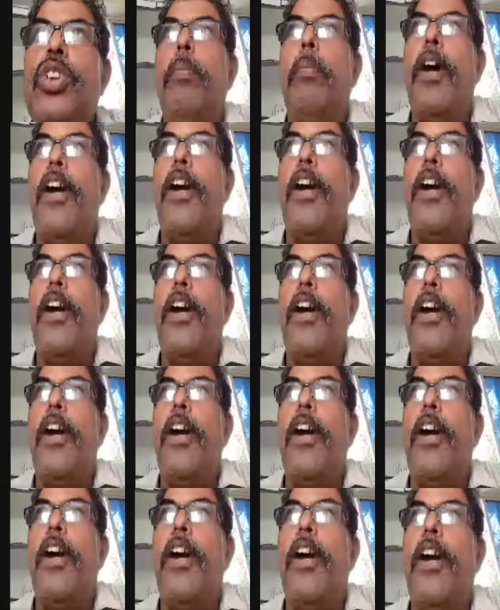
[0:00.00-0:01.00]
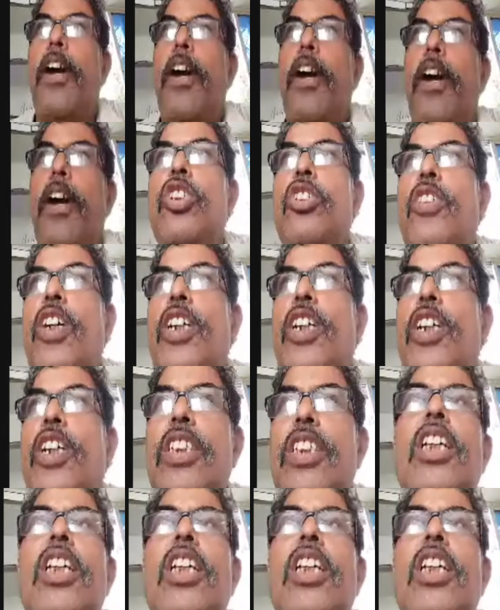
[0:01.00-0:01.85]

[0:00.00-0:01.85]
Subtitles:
by the college, by the university.